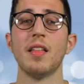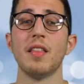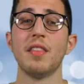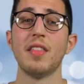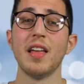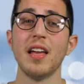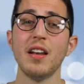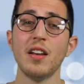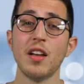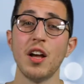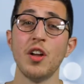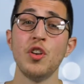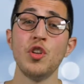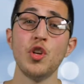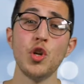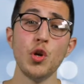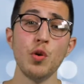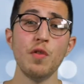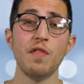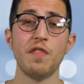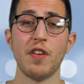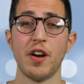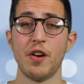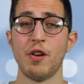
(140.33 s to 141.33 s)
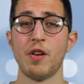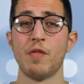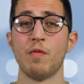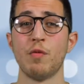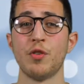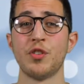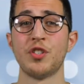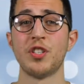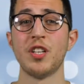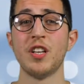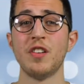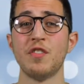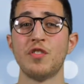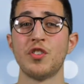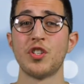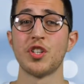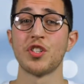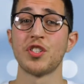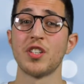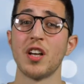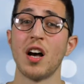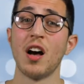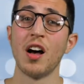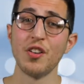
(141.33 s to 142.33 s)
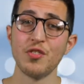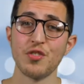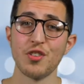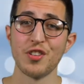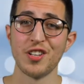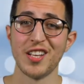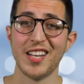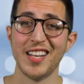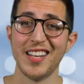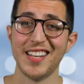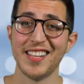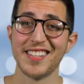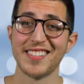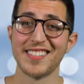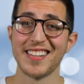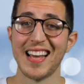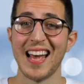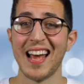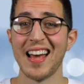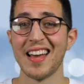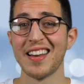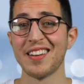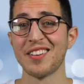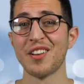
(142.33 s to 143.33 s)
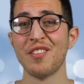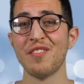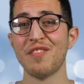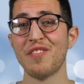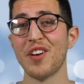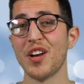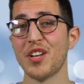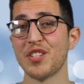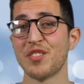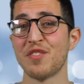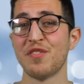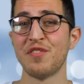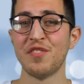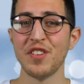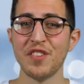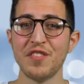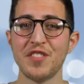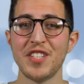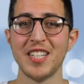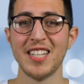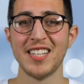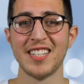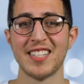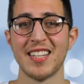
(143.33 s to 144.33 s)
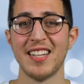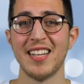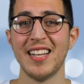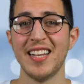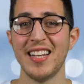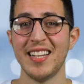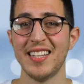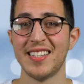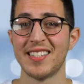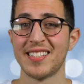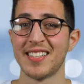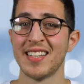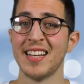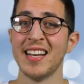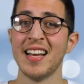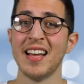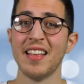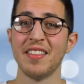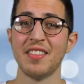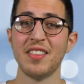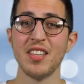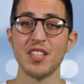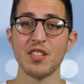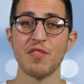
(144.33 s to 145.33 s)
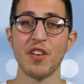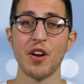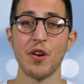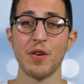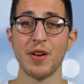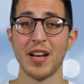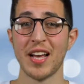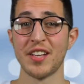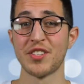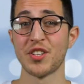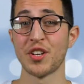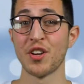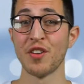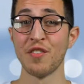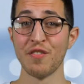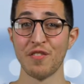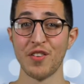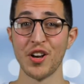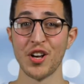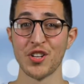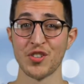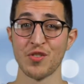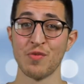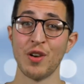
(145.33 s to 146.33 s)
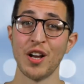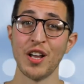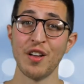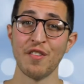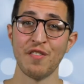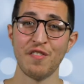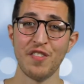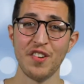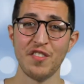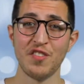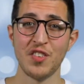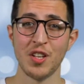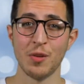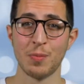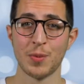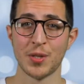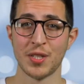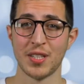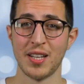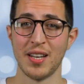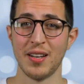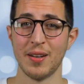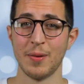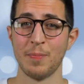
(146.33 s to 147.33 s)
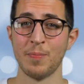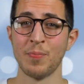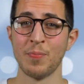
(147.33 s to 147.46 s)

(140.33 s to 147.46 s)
Then a new variant receives just 100 hits and converts 50 into leads. This variant has a conversion rate of 50%.